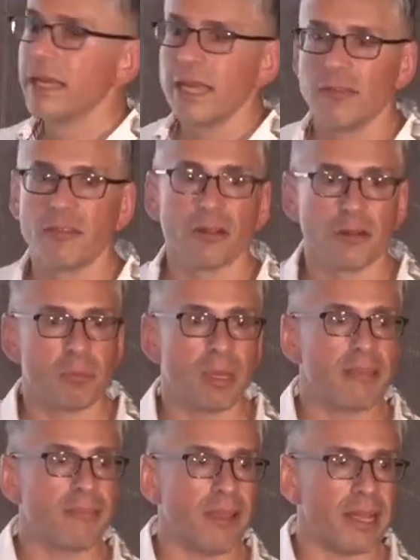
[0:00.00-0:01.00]
if you're a
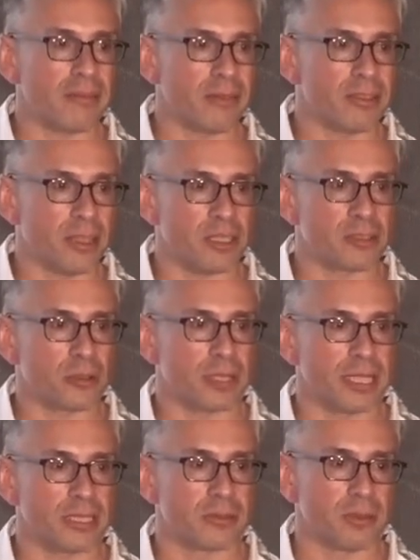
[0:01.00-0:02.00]
big fan of industrial
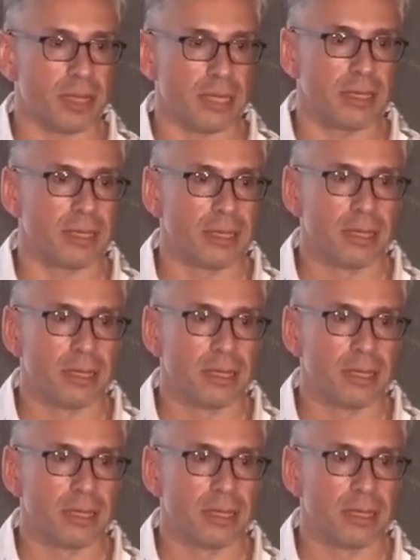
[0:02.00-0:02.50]
history